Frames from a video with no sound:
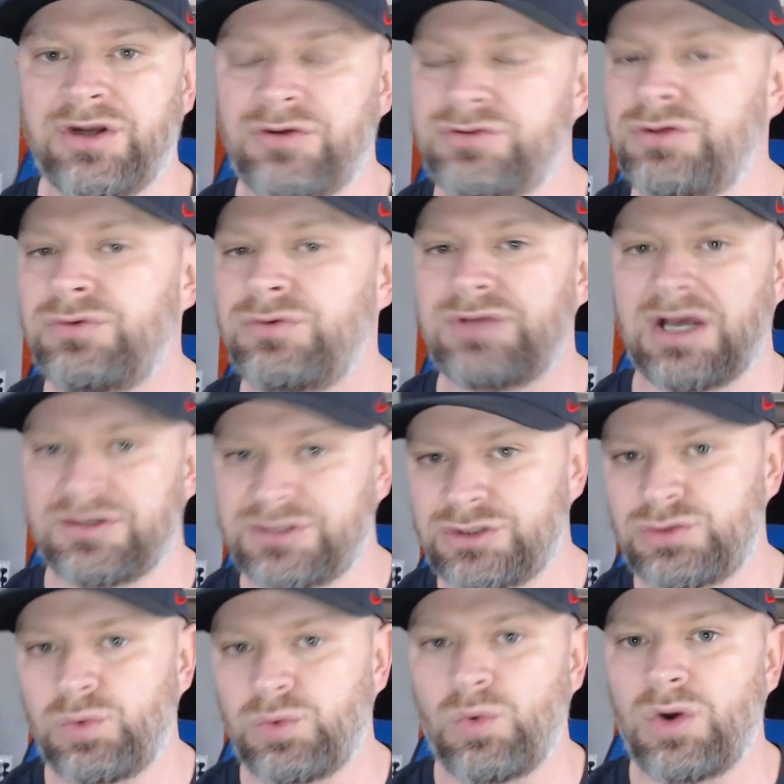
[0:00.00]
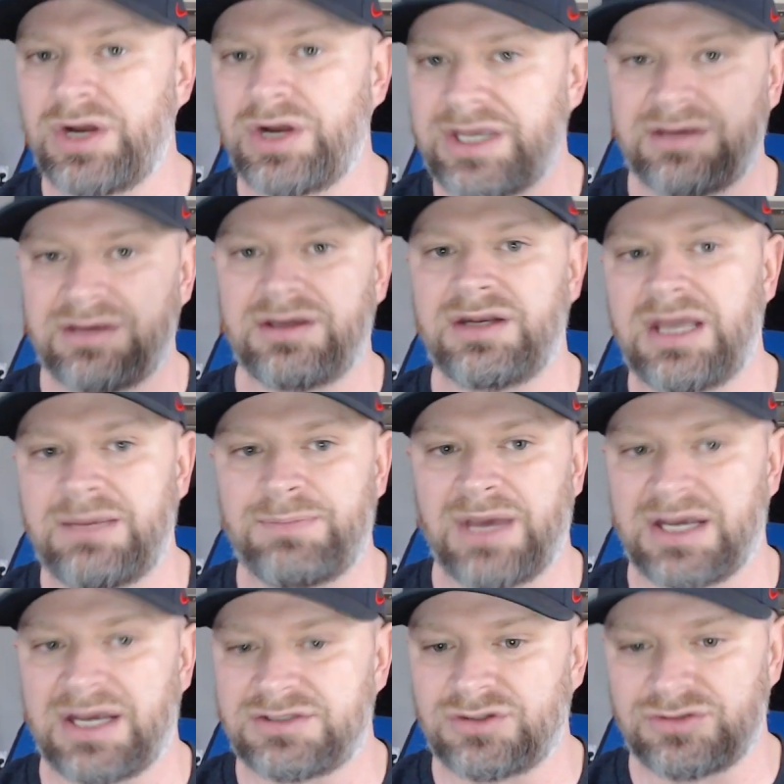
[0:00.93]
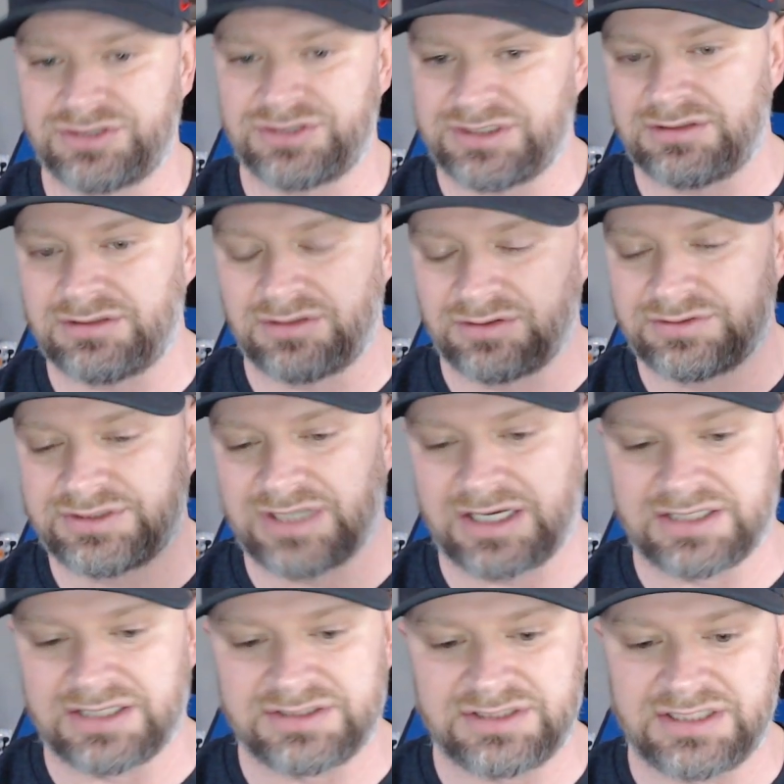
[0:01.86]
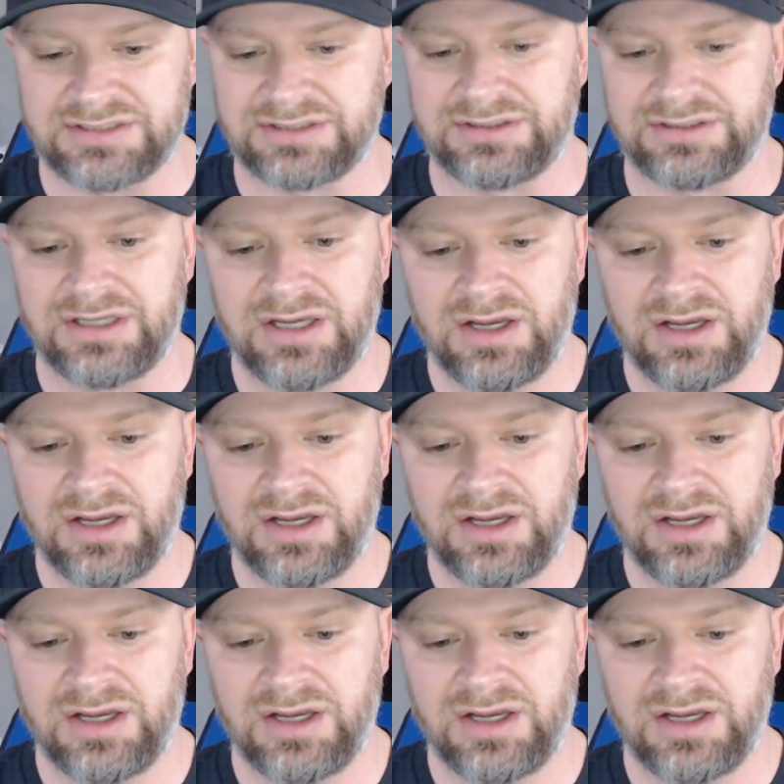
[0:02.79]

2020 in Apex, or their second season.